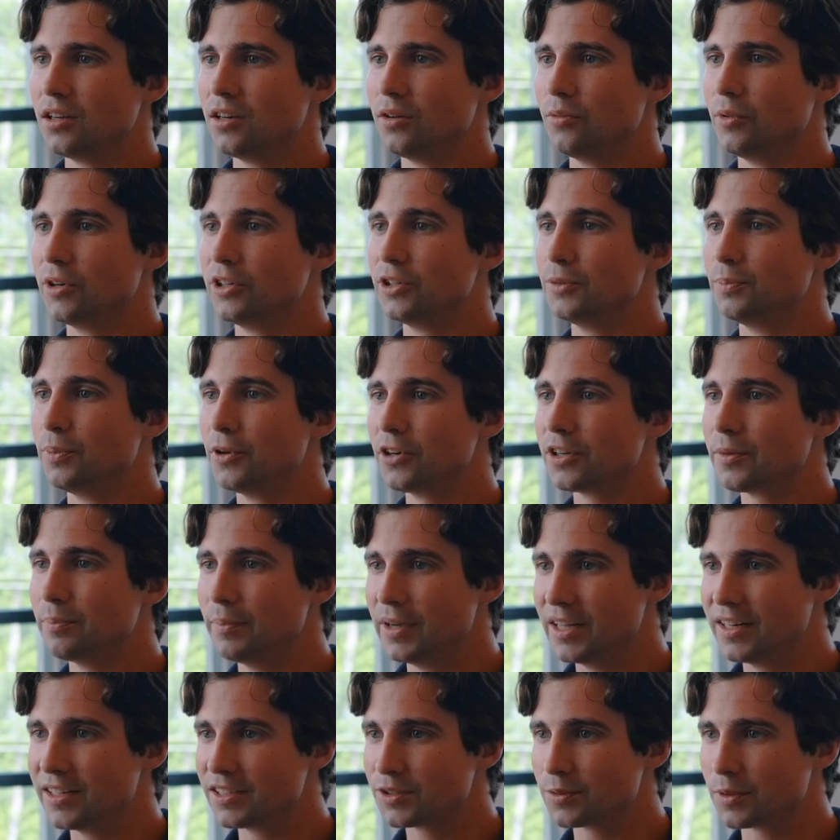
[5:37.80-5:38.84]
When you book
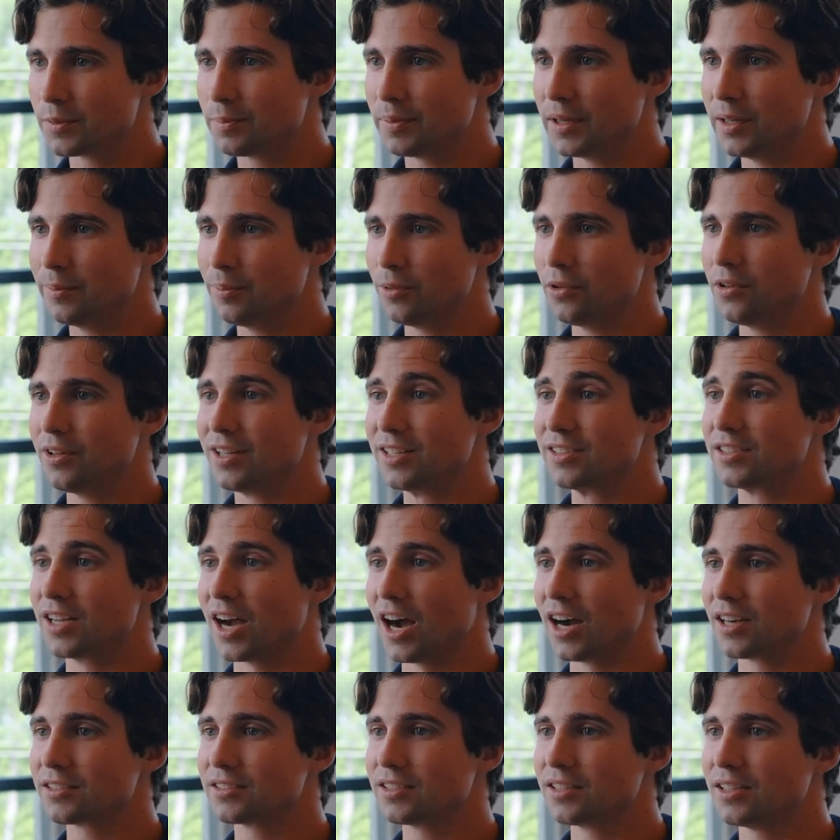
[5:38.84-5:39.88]
meetings with people and
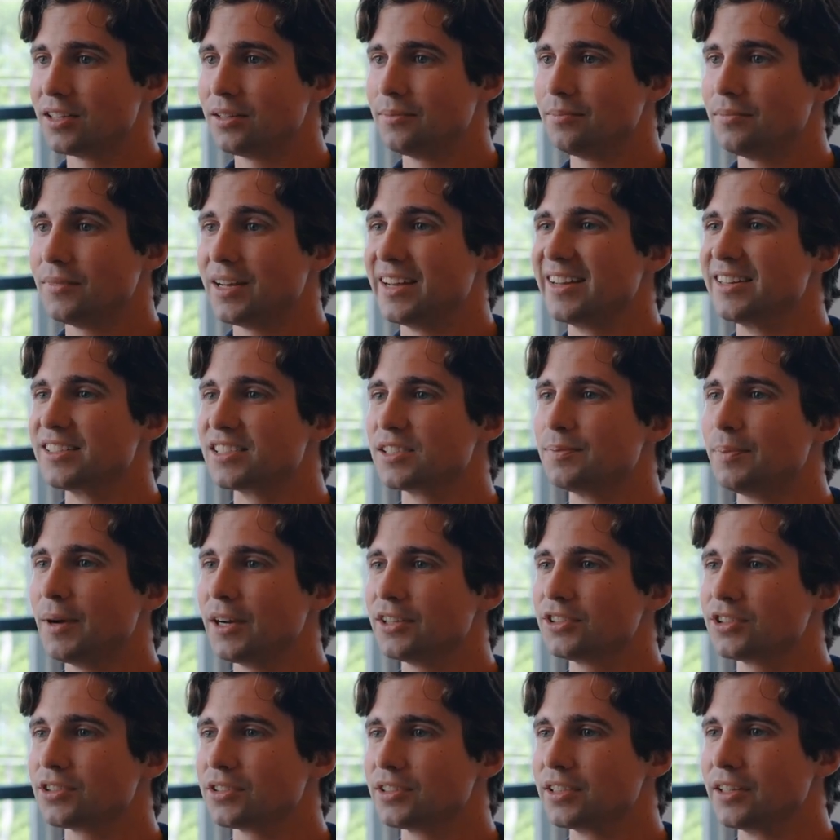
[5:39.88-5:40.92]
talk to them, and
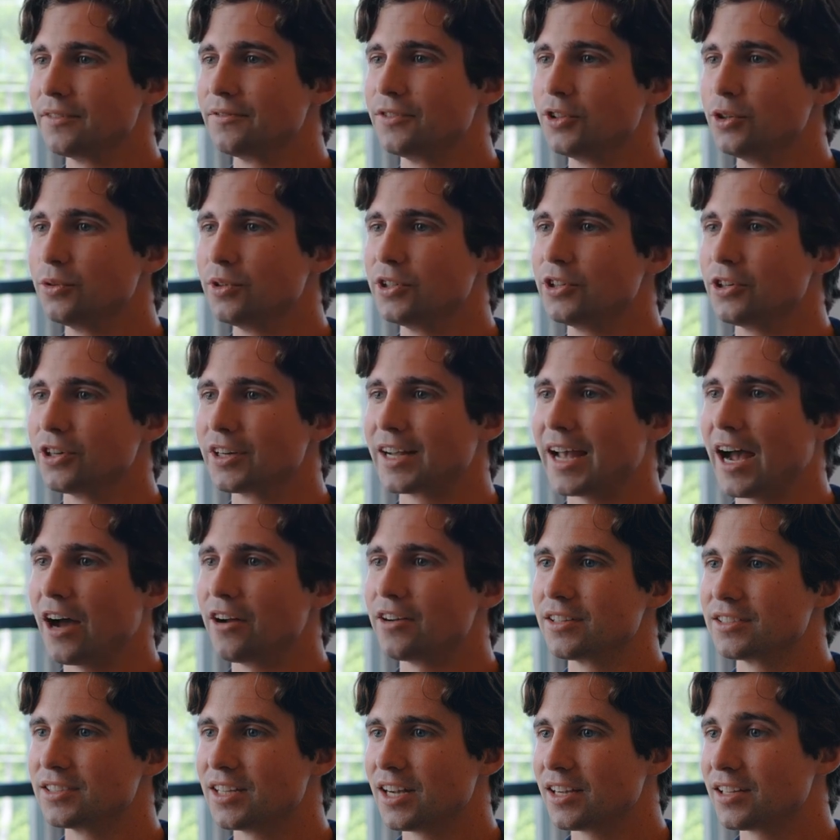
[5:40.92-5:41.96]
especially if you and your
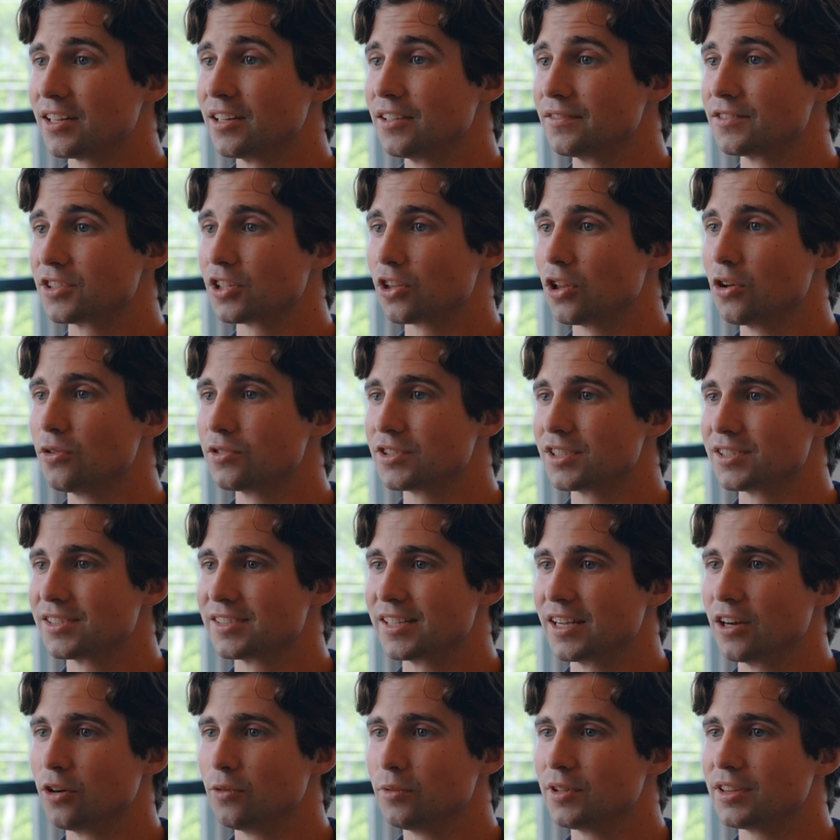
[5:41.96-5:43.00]
account executives close a
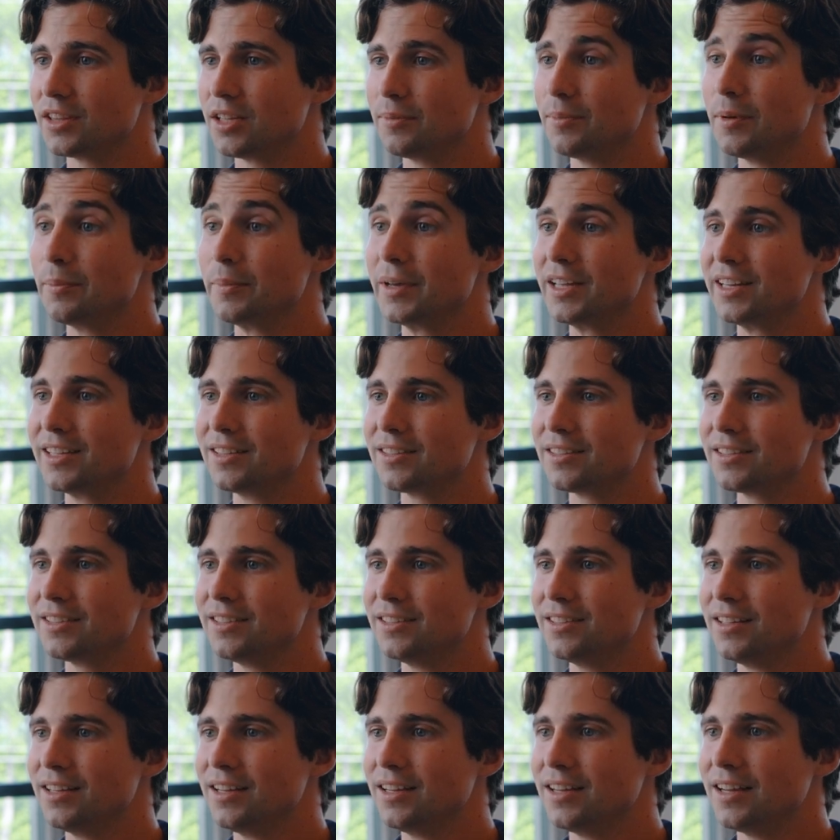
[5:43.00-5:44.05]
sale with them
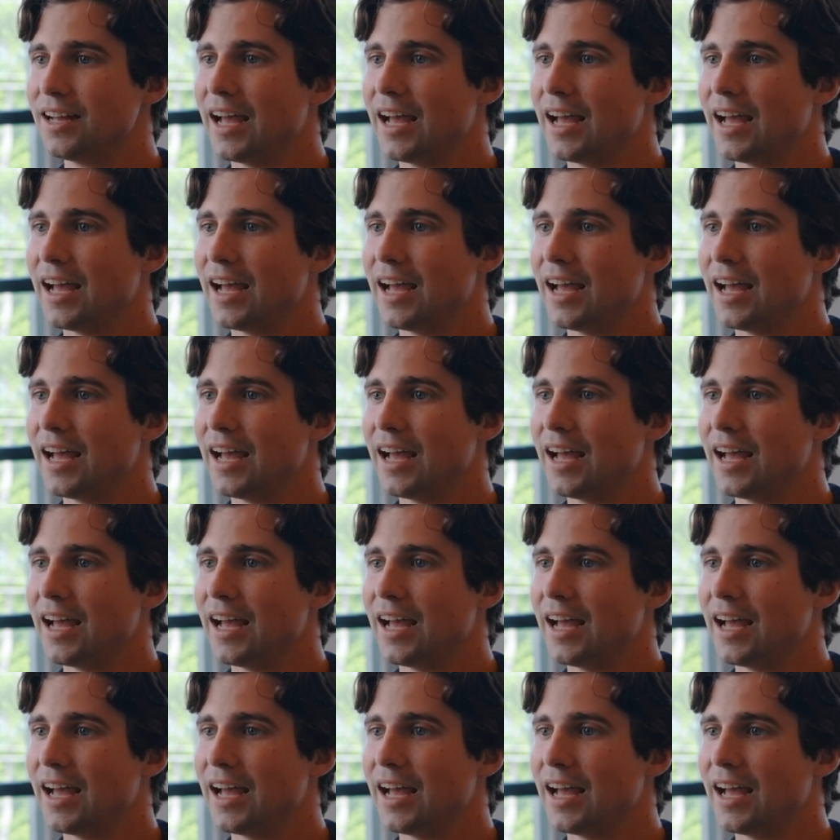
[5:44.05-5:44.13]
immediately,